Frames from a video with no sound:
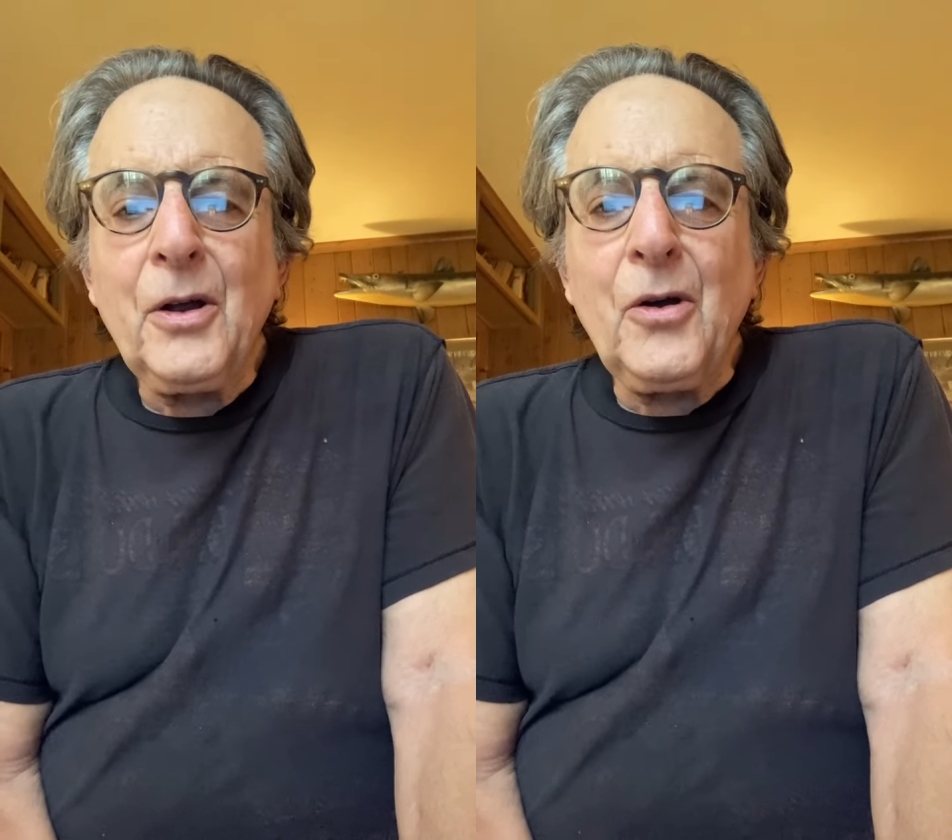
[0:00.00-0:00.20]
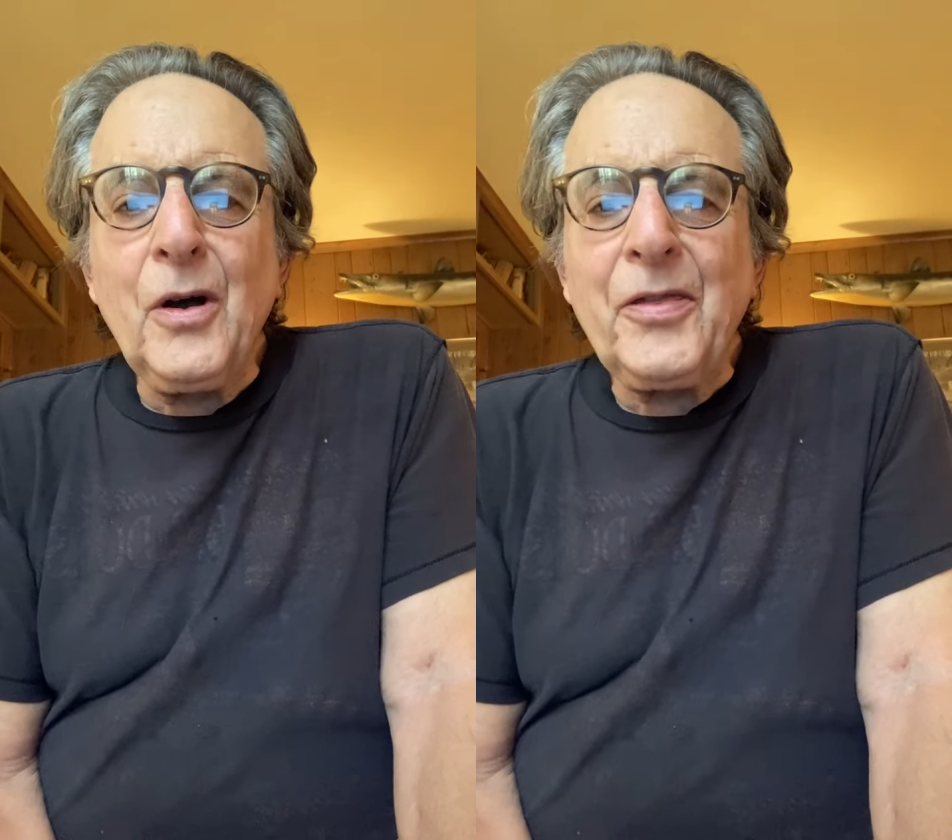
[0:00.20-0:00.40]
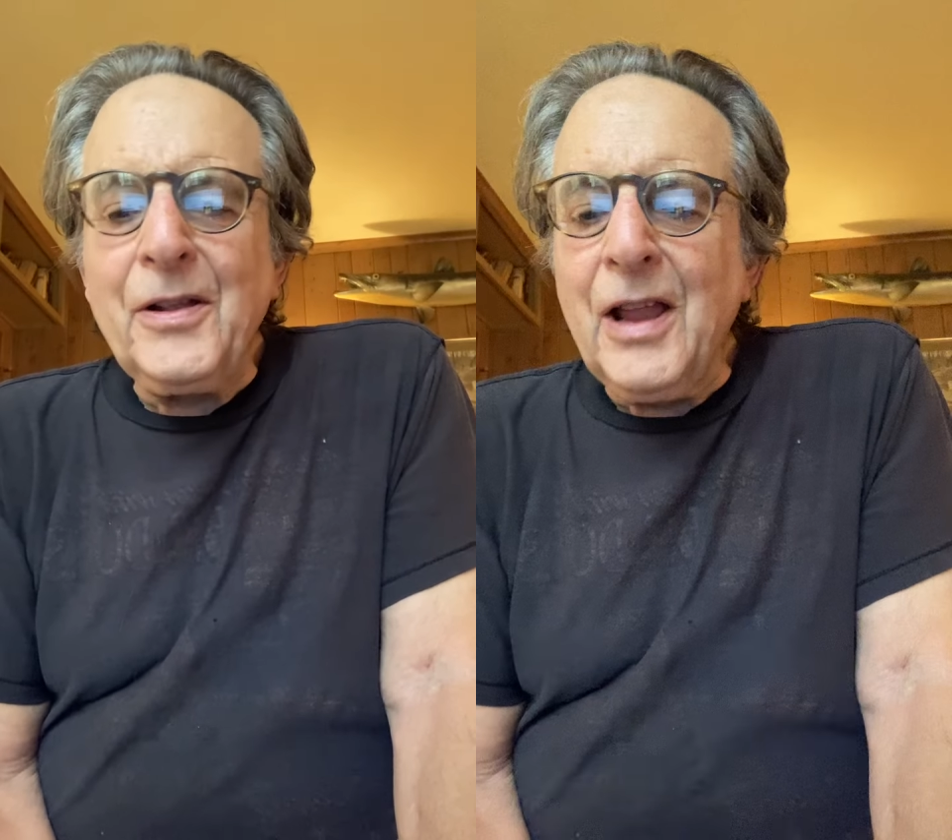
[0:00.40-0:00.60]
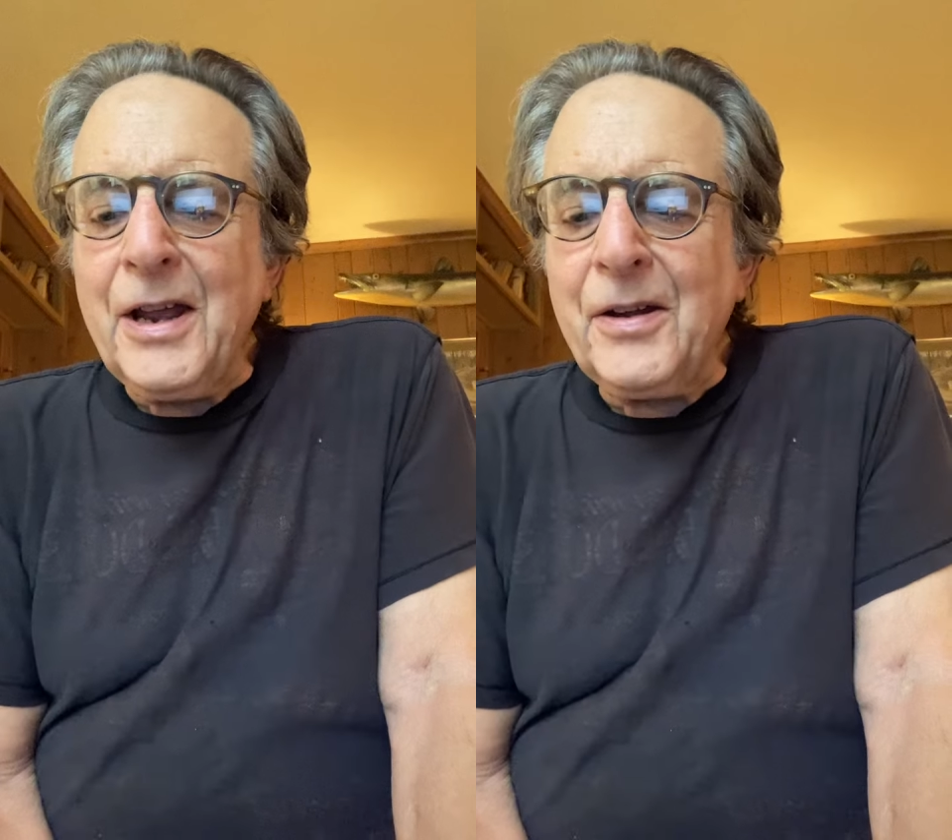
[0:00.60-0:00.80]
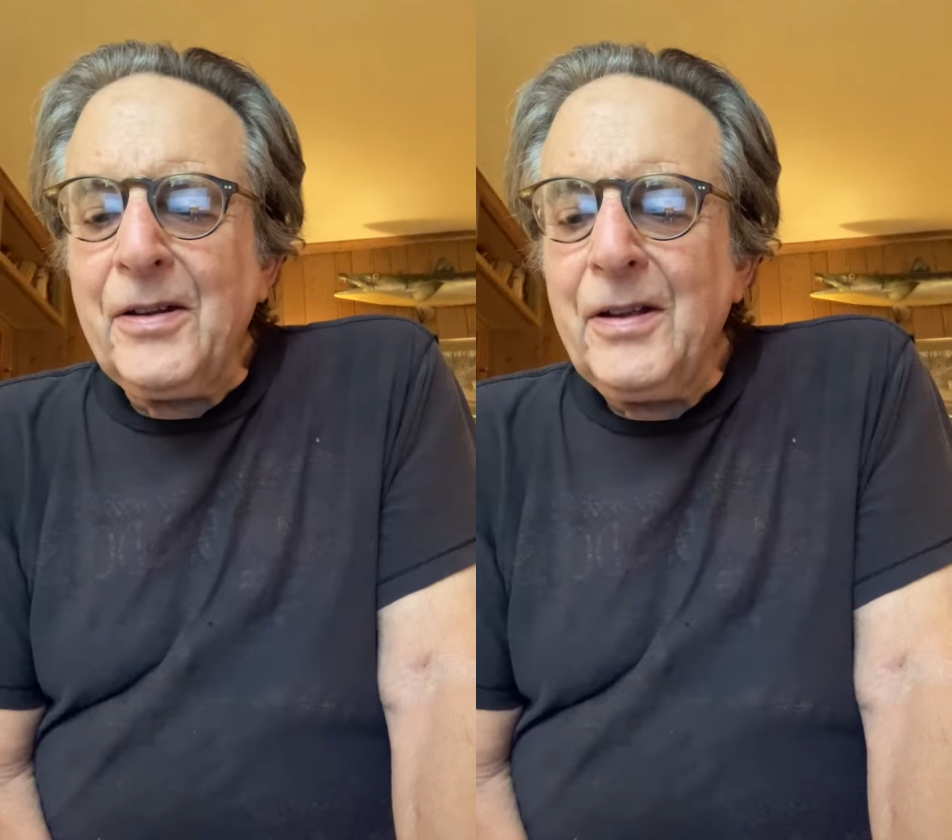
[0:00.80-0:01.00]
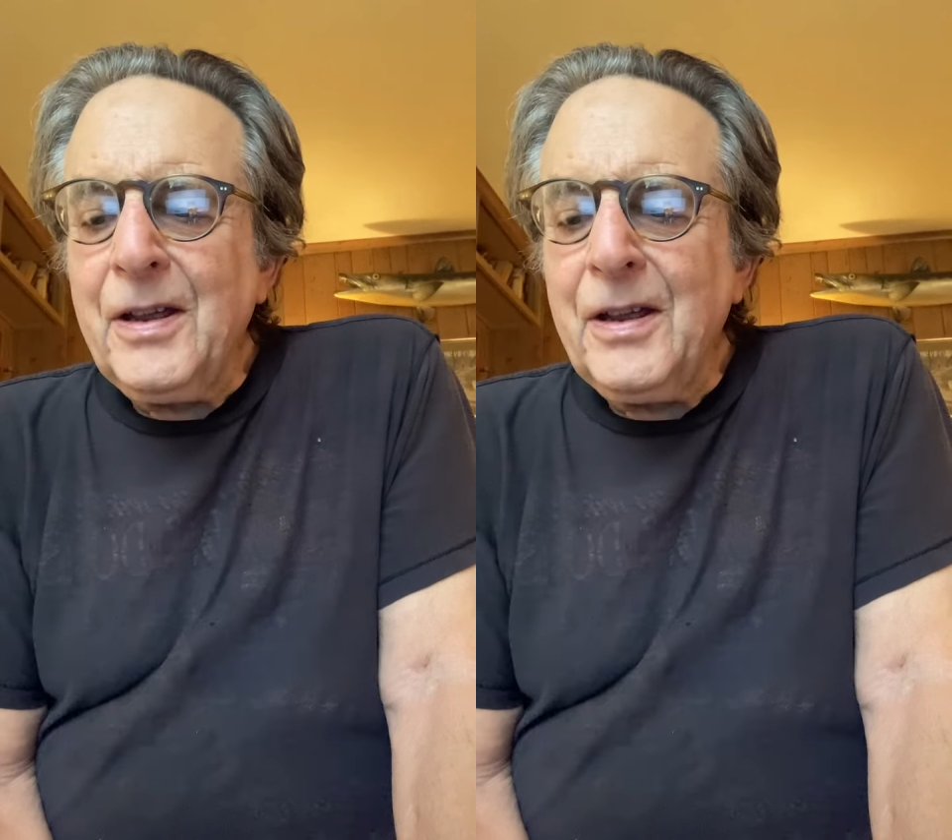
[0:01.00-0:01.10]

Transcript: caught the light,